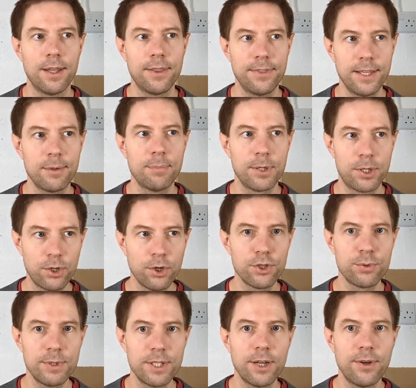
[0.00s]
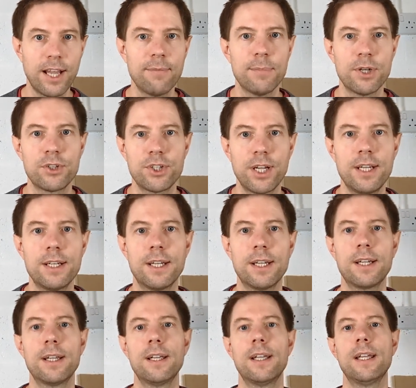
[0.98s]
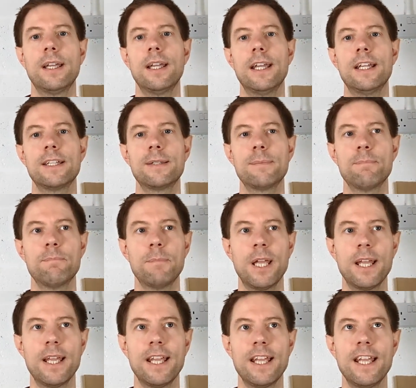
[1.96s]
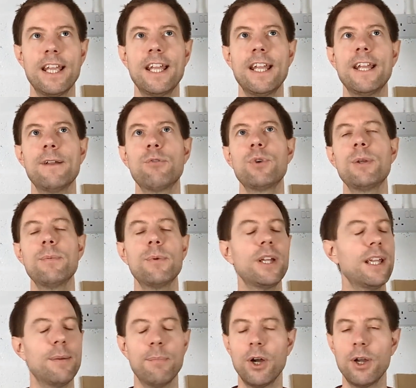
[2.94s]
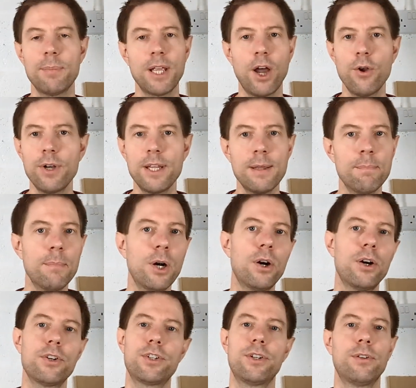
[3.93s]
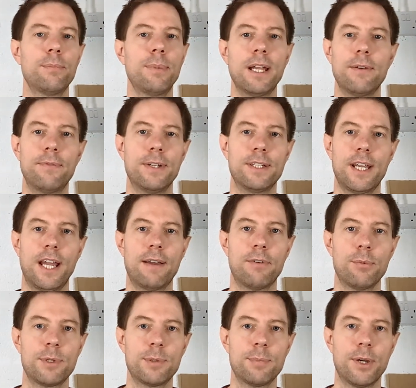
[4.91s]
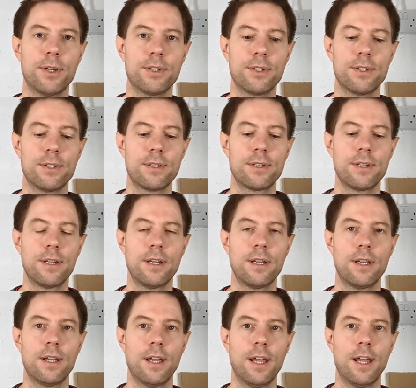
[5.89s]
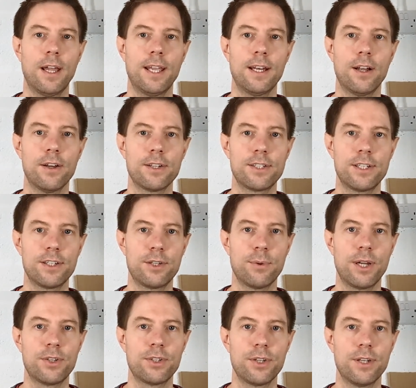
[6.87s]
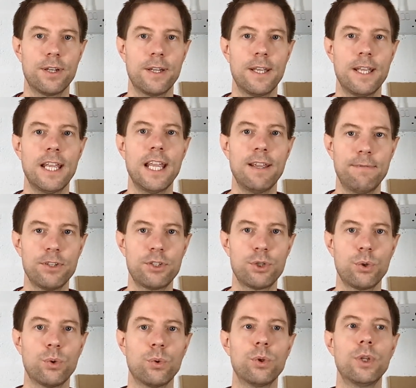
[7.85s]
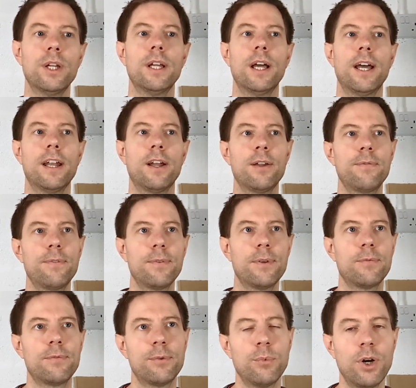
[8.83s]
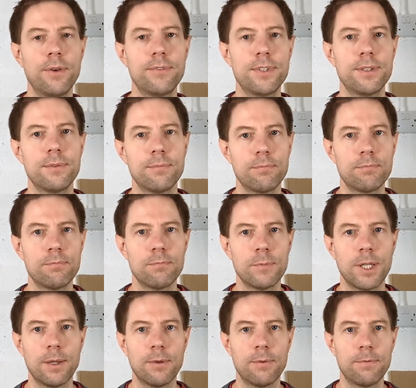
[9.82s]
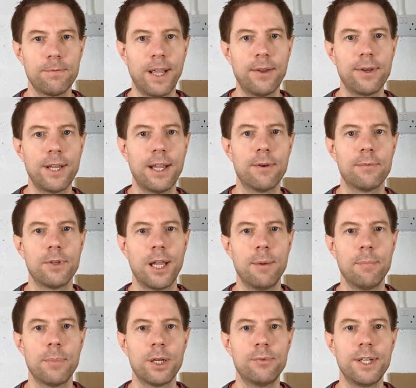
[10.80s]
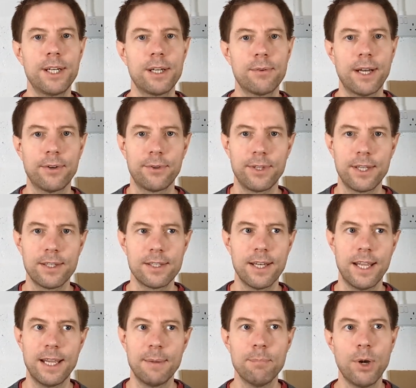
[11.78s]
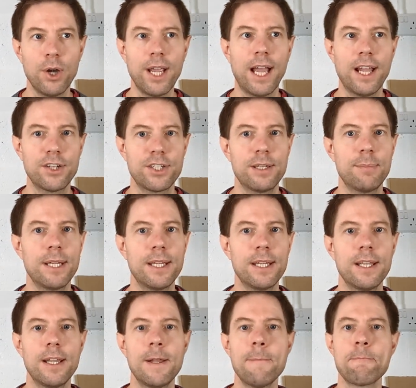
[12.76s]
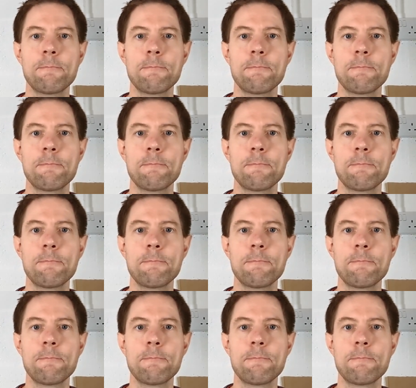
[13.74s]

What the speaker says: I think because we don't have much shading, it might be only a marginal benefit to have optimizers in our situation, if at all. And from what I've found out by reading around on the internet, it might actually be